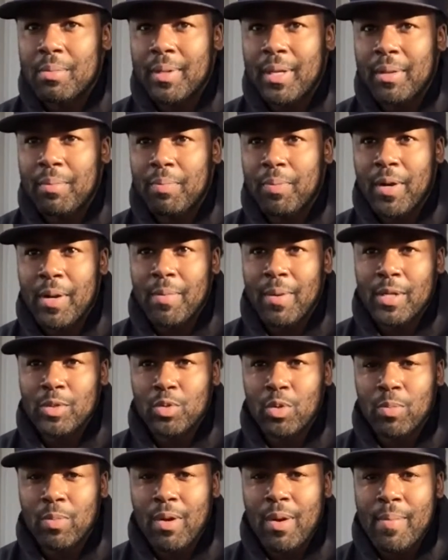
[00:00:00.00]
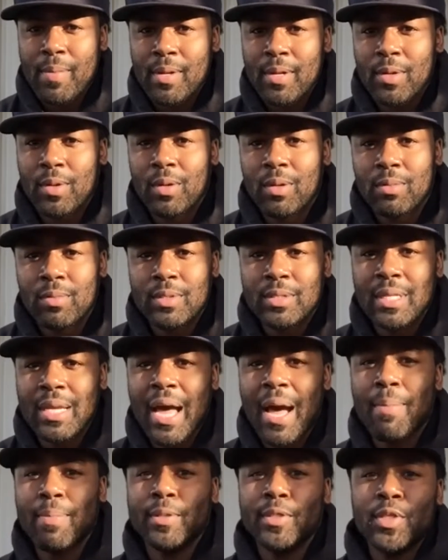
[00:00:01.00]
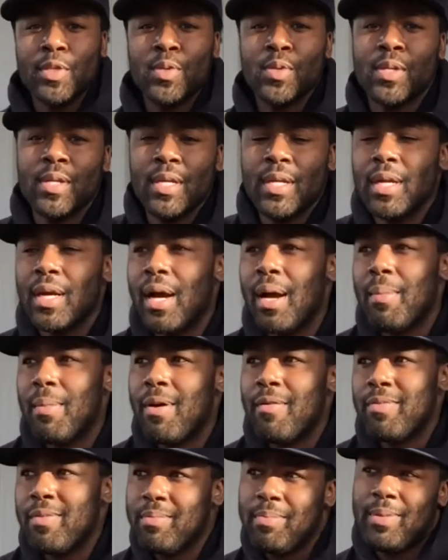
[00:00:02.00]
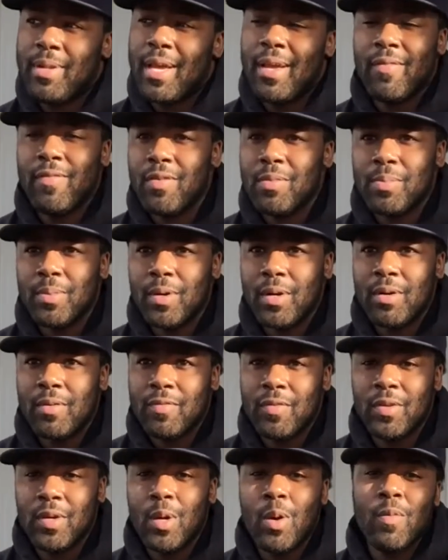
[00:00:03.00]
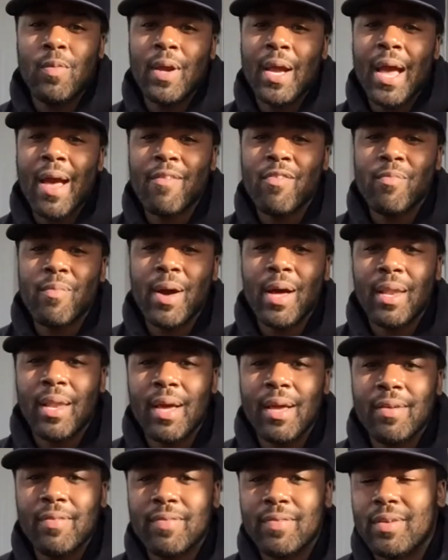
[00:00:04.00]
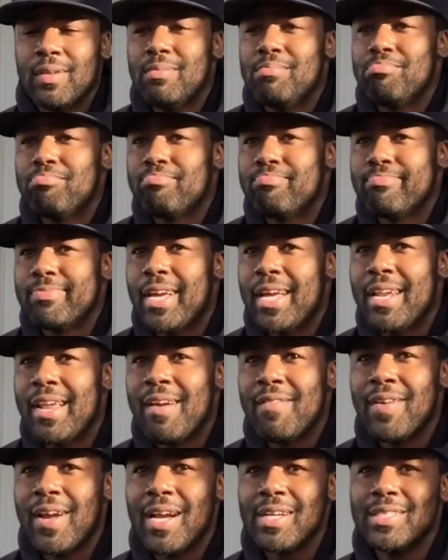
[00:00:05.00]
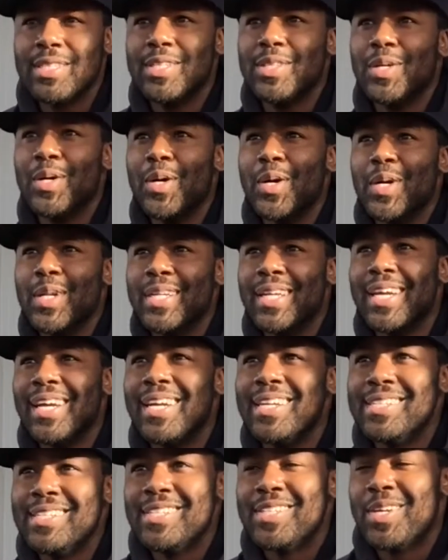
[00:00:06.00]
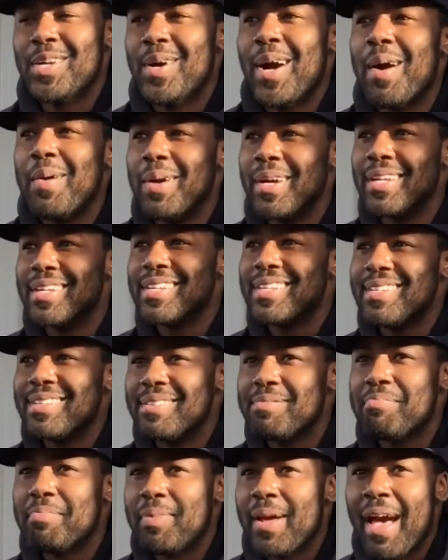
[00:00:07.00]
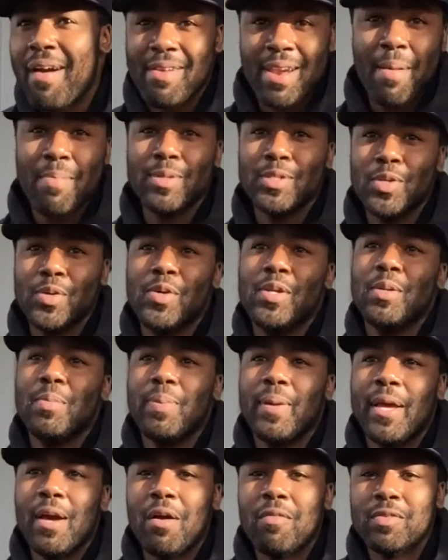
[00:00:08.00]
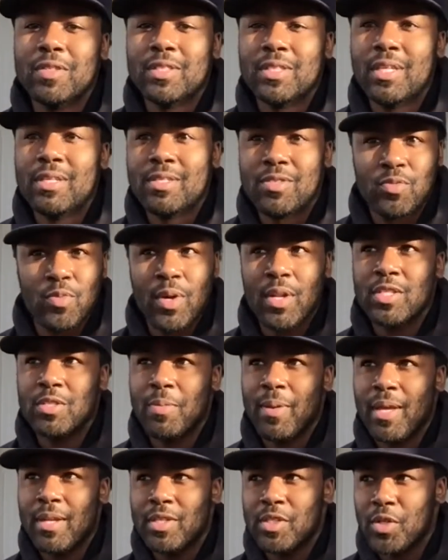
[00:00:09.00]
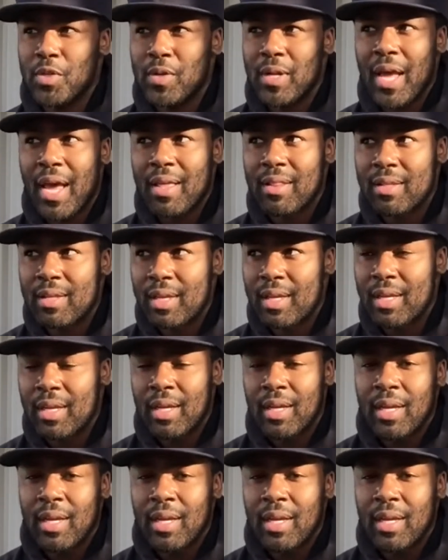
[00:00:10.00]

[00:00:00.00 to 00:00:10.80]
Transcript: And pretty much what brought me to Durham was the opportunity. I've been playing football for over half of my life, and I never actually thought that I would have an opportunity to play overseas as well as being a student athlete.